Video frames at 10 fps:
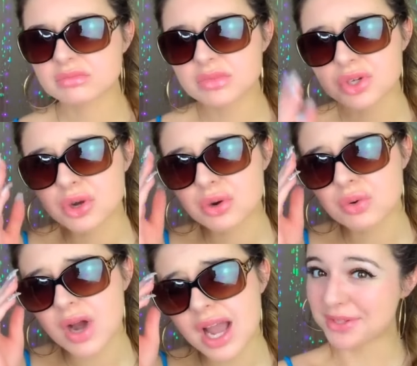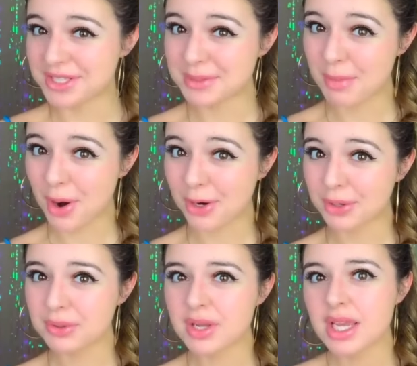No, I- Tomorrow?
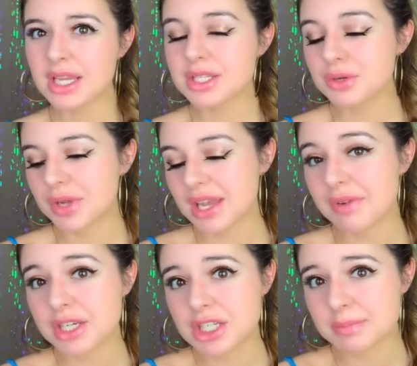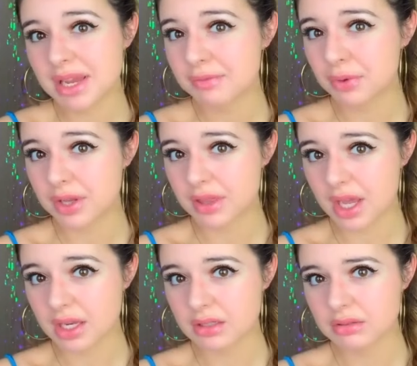Is it okay if I just pay for it
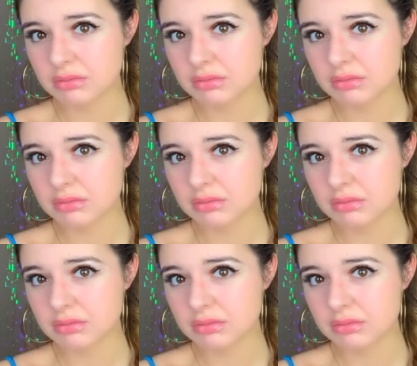then?